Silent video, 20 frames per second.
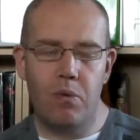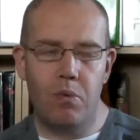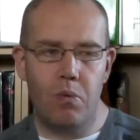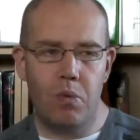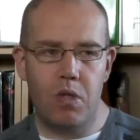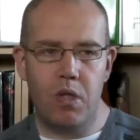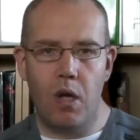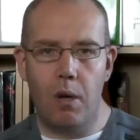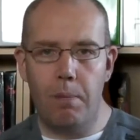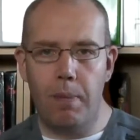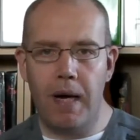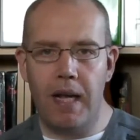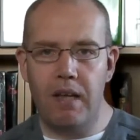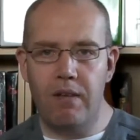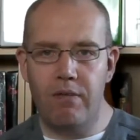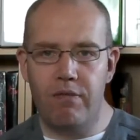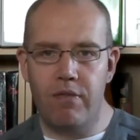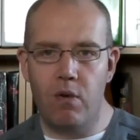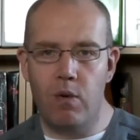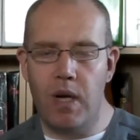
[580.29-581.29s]
was like playing
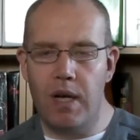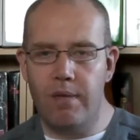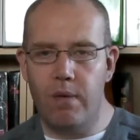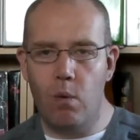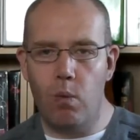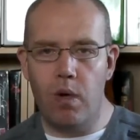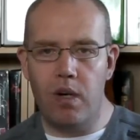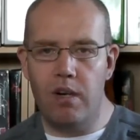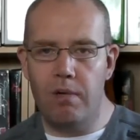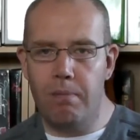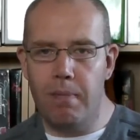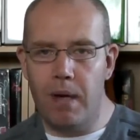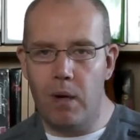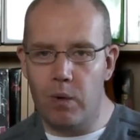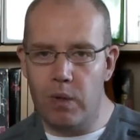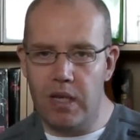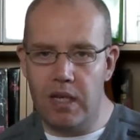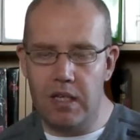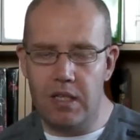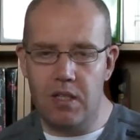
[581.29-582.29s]
through level one of Metal
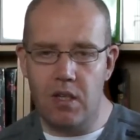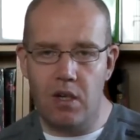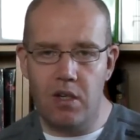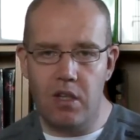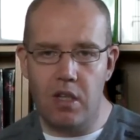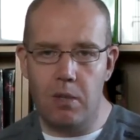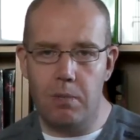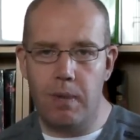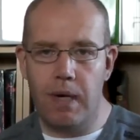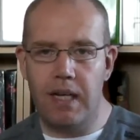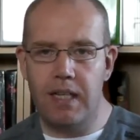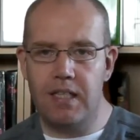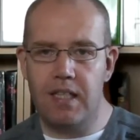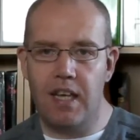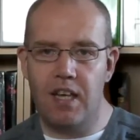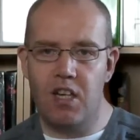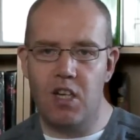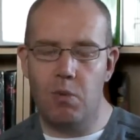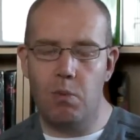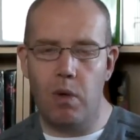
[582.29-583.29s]
Gear Solid on the
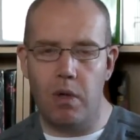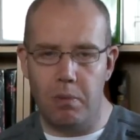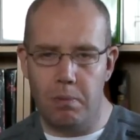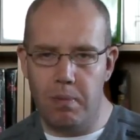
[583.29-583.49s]
PlayStation 1,